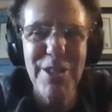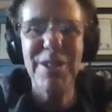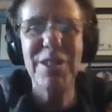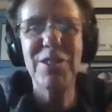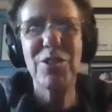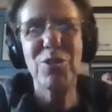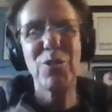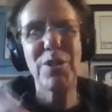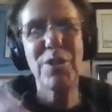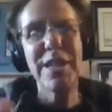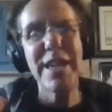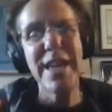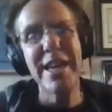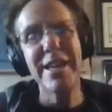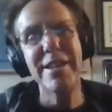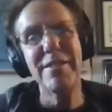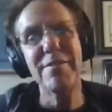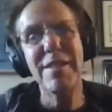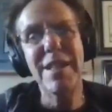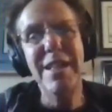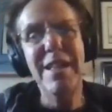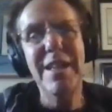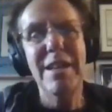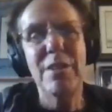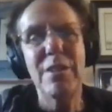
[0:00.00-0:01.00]
So again,
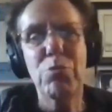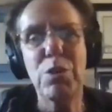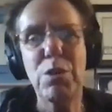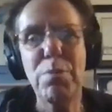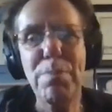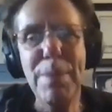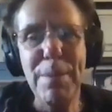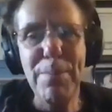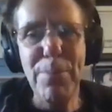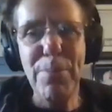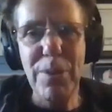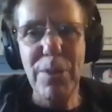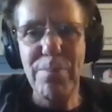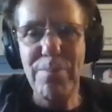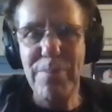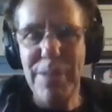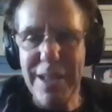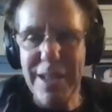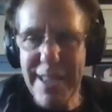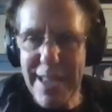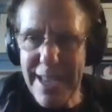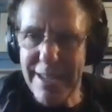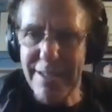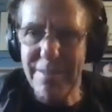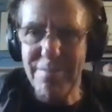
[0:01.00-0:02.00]
with people
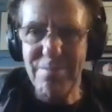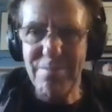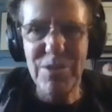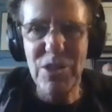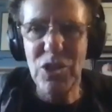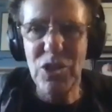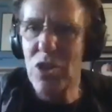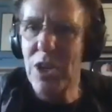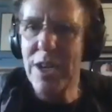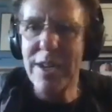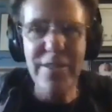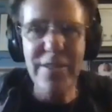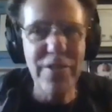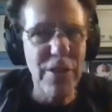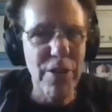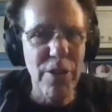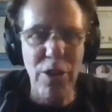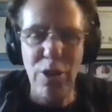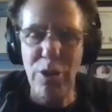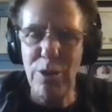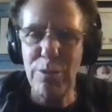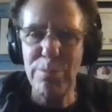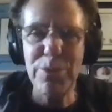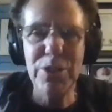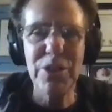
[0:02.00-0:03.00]
again stuck in their
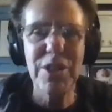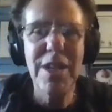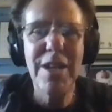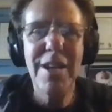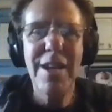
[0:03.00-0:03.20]
homes,